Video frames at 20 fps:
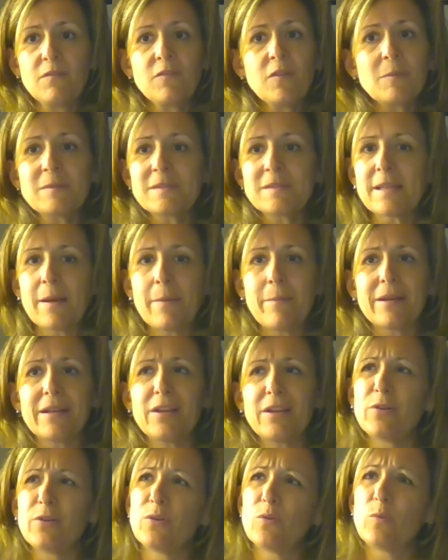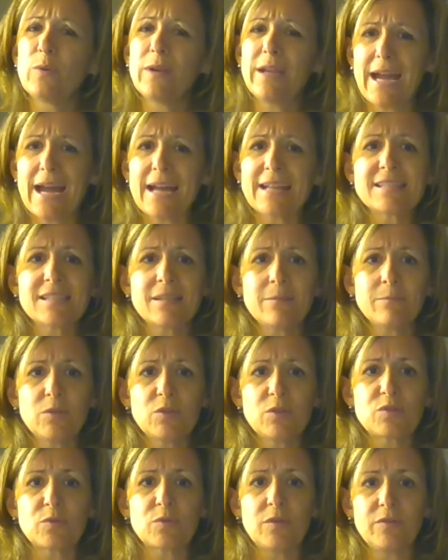from somebody who we had some
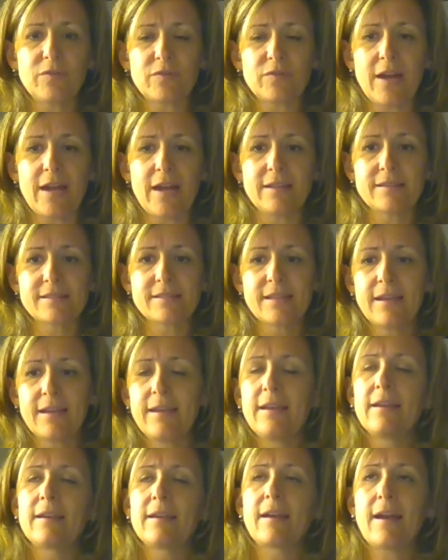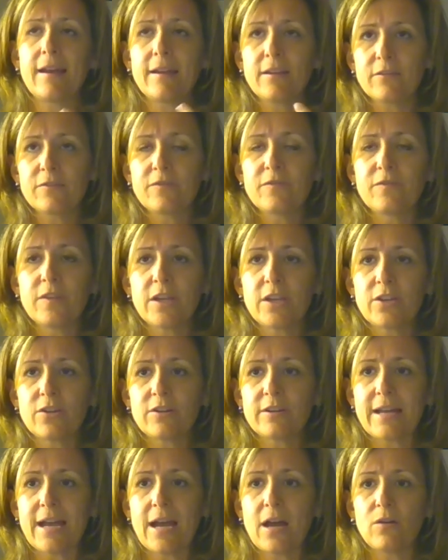mutual friends, kind of
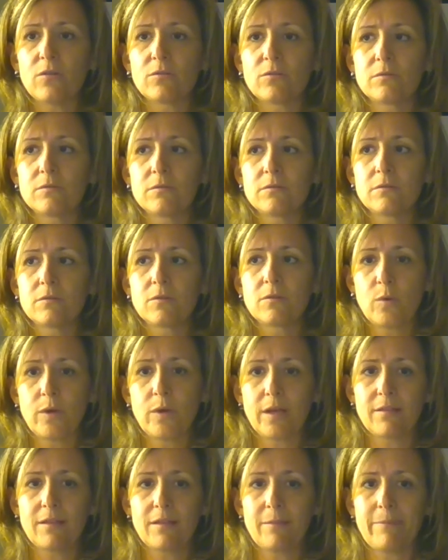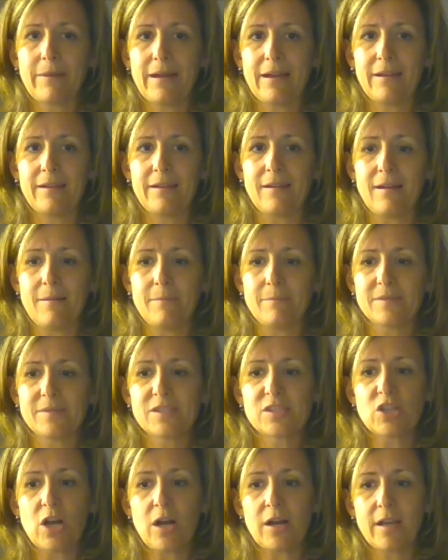figured out quickly by
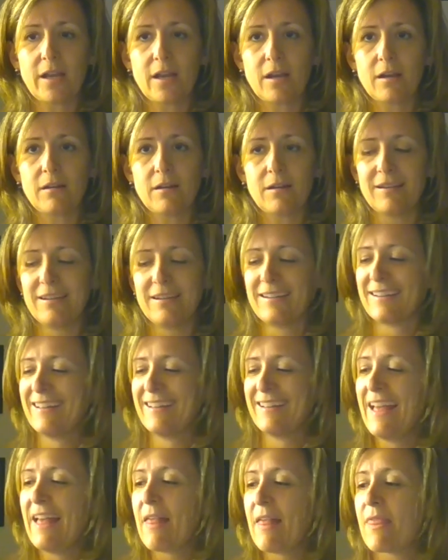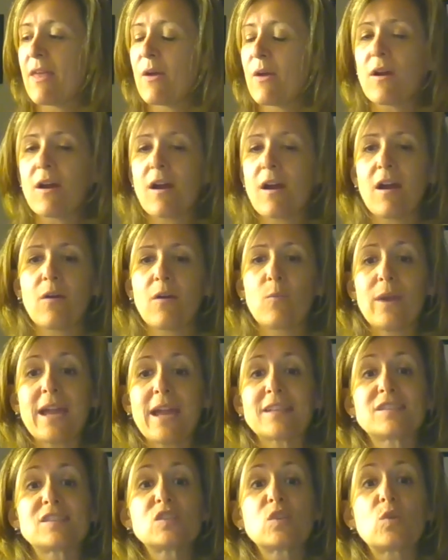stalking her that we
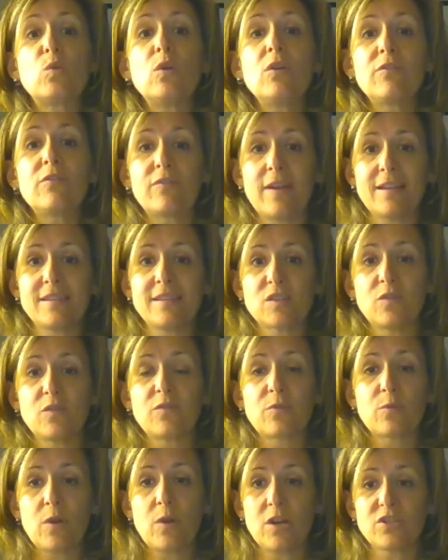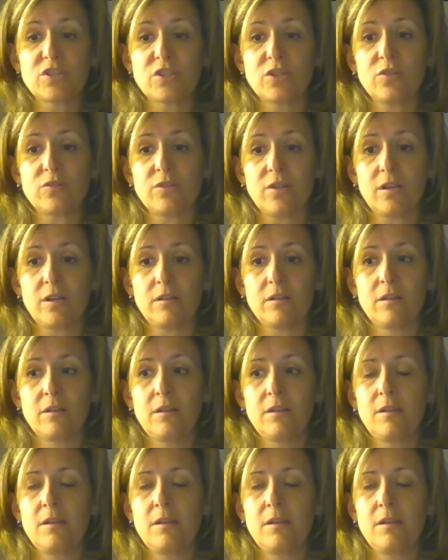had school friends, so through our children.